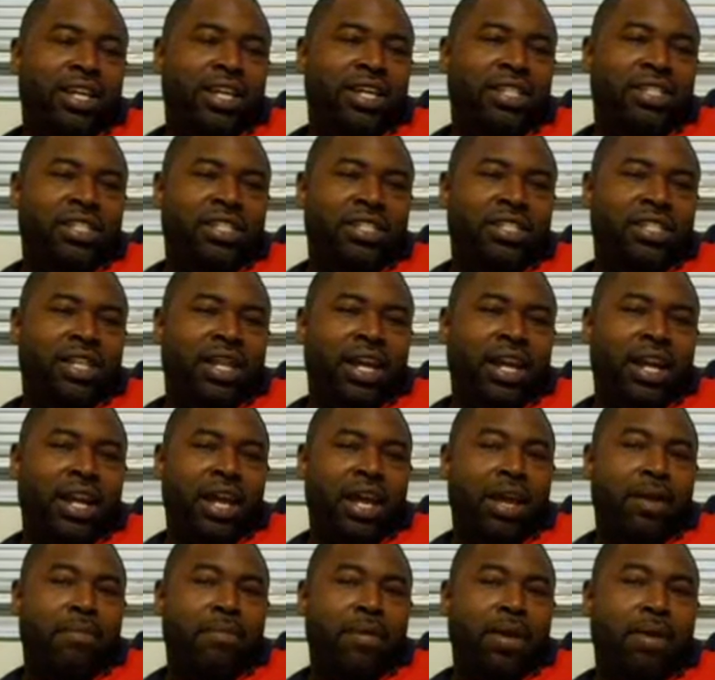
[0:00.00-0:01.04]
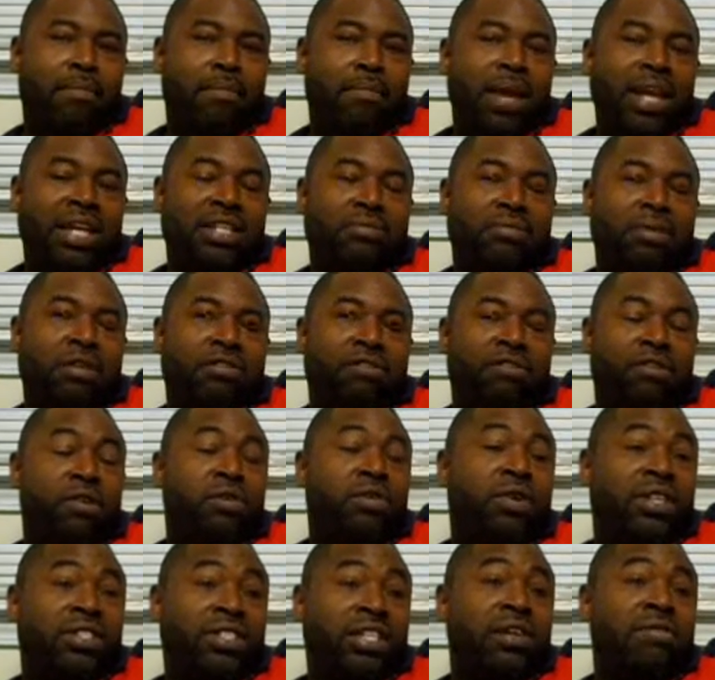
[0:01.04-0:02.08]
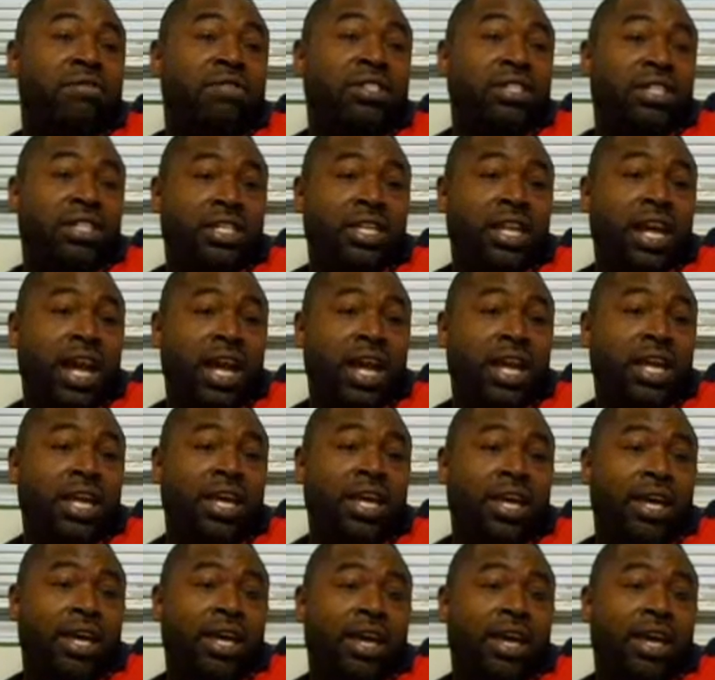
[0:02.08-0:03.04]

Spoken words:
it makes me furious even today,